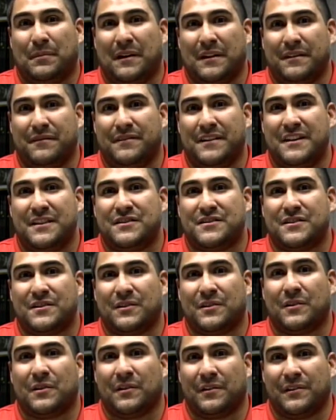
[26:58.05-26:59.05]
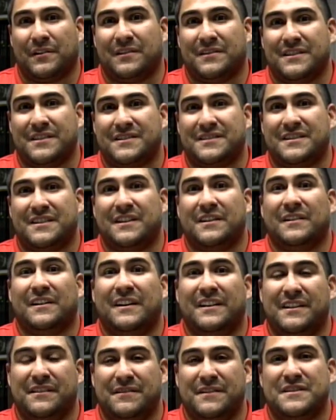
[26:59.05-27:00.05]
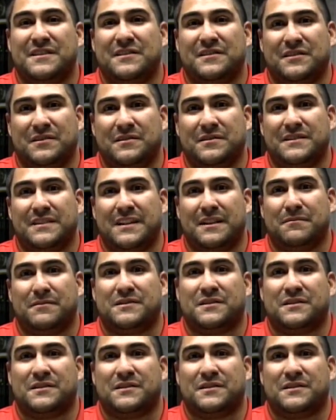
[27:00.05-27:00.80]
Bonaventure earlier this year, a Division II team.